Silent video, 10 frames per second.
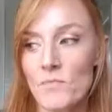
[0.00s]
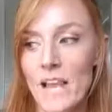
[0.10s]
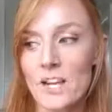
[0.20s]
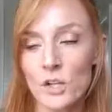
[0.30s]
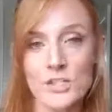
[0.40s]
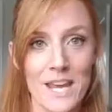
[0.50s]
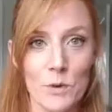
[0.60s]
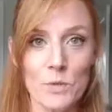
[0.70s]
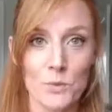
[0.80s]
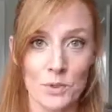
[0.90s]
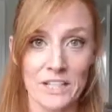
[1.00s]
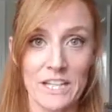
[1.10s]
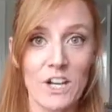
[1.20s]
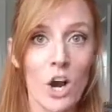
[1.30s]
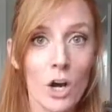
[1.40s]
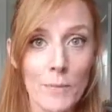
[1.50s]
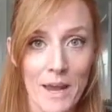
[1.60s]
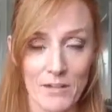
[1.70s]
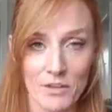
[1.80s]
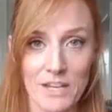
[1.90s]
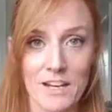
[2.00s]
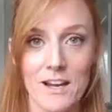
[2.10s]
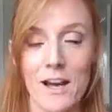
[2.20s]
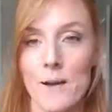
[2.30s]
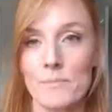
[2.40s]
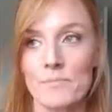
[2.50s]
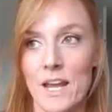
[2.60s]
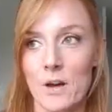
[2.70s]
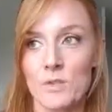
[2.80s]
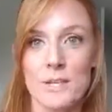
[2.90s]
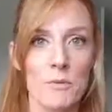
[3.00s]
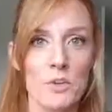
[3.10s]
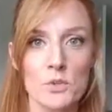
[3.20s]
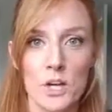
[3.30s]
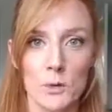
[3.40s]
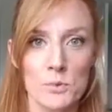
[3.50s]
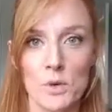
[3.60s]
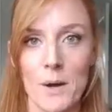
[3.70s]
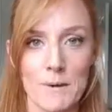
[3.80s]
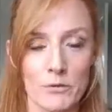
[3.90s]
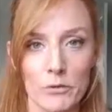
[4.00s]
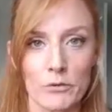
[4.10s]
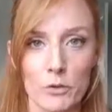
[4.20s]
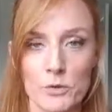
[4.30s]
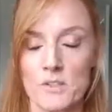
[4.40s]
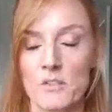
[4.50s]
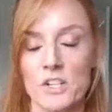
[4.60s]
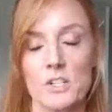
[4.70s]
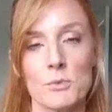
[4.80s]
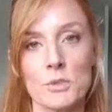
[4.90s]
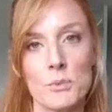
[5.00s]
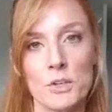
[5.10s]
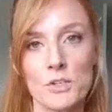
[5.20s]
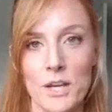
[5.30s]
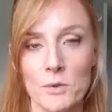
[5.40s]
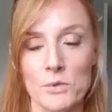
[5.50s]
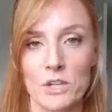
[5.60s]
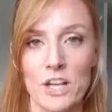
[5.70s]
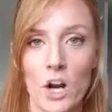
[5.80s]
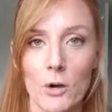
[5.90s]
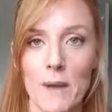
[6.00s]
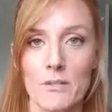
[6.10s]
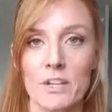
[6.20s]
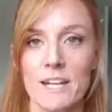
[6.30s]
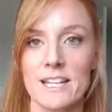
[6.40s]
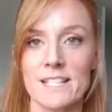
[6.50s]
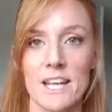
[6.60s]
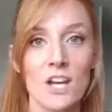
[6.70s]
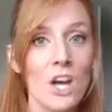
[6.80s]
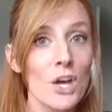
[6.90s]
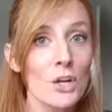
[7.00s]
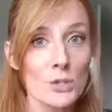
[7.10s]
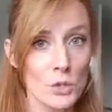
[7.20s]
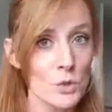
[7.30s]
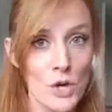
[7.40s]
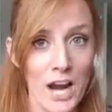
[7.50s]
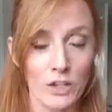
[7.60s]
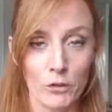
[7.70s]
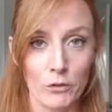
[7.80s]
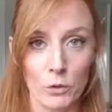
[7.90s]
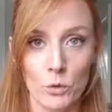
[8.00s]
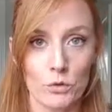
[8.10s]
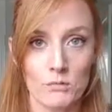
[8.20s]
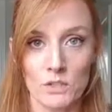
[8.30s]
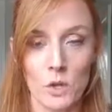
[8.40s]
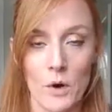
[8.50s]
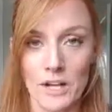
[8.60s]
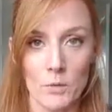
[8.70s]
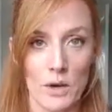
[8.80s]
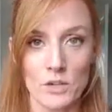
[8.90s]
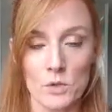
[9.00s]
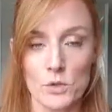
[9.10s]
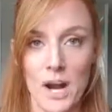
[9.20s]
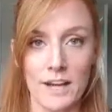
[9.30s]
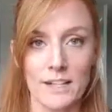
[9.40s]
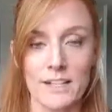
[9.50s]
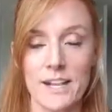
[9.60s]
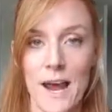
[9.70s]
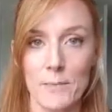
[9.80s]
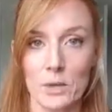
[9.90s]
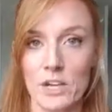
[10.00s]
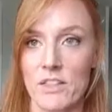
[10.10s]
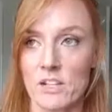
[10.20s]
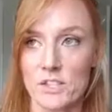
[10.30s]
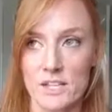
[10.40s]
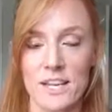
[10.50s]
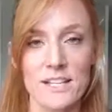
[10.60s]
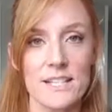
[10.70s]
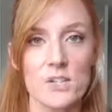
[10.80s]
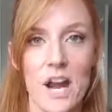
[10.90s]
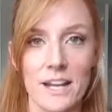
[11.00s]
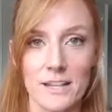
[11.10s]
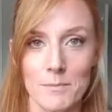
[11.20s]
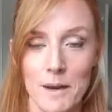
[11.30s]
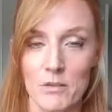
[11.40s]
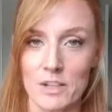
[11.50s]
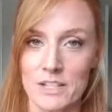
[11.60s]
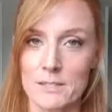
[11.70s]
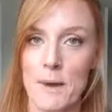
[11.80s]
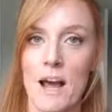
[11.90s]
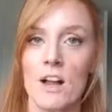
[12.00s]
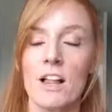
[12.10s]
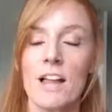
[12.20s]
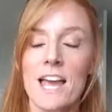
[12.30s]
And her day was really carb heavy. Now, some of those carbs were coming from fruits and vegetables, but her day was really carb heavy. And I said, do you track your food, you know, anywhere? Do you track it in an app or anything? She said, yes, I track it in MyFitnessPal.